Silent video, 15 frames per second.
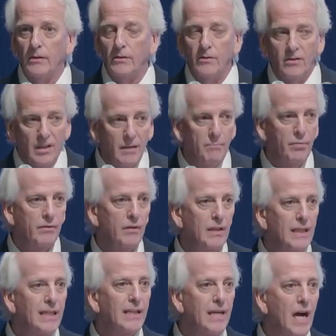deep
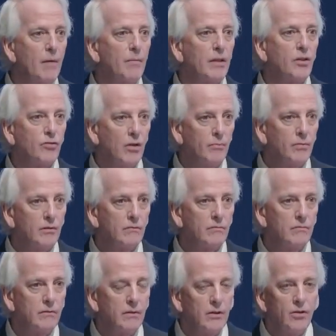economic trouble,
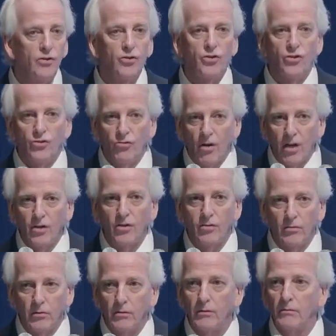
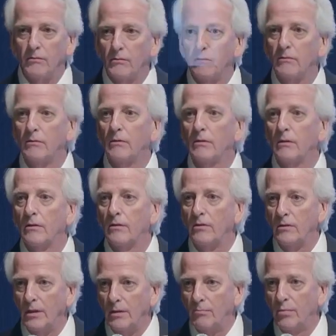structural
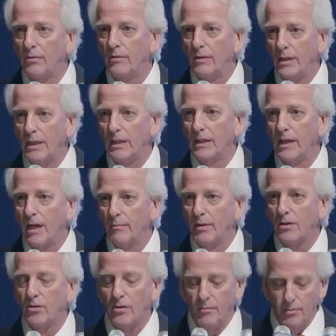deep economic
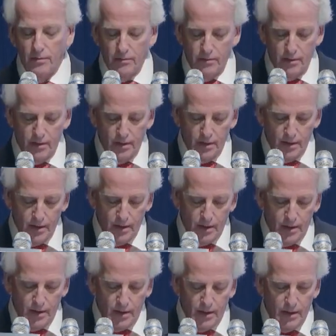trouble.
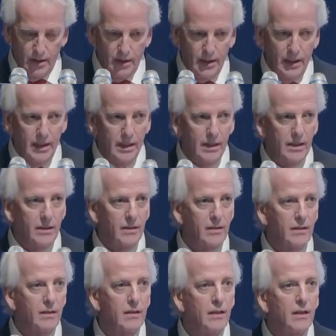It
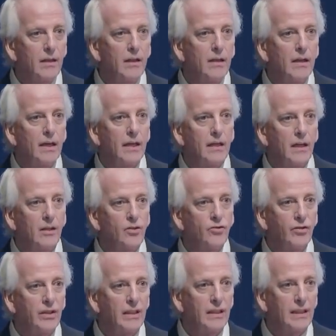is a
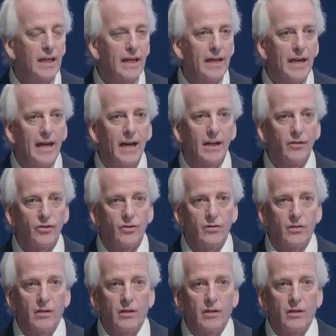country that has